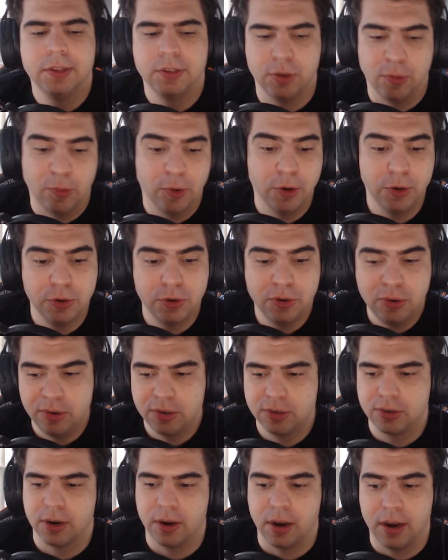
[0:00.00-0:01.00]
So what you
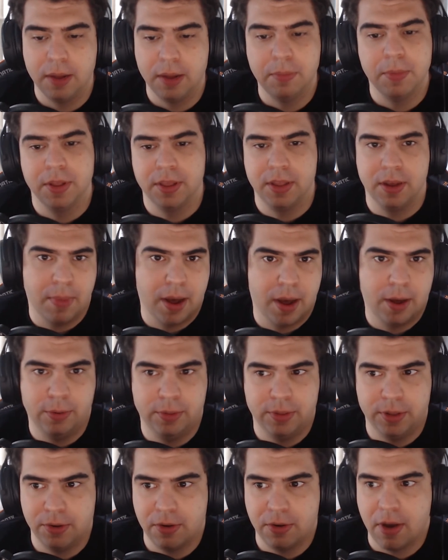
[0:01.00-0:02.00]
do is try to limit the
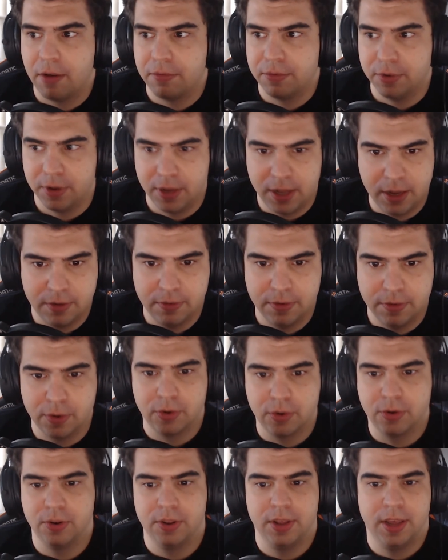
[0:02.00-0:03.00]
amount that you have to give in
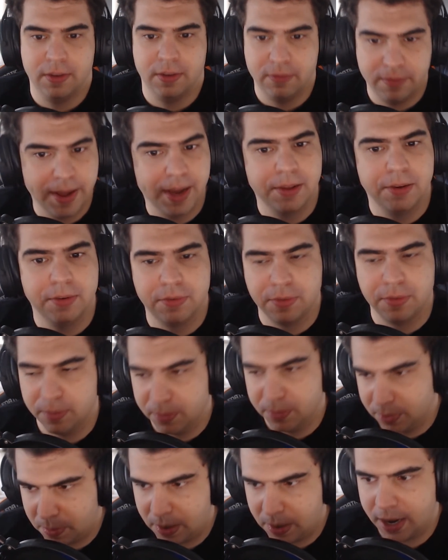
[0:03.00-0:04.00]
order to get value
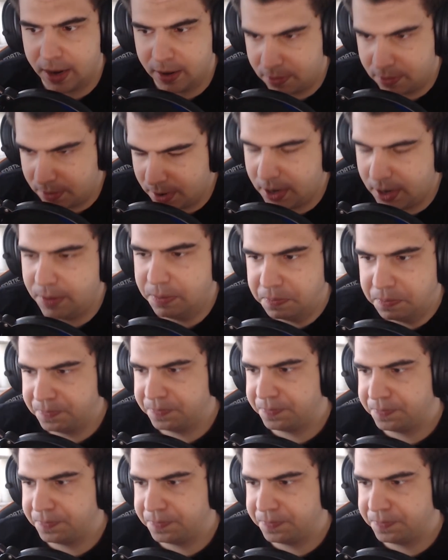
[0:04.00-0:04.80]
from the player, right?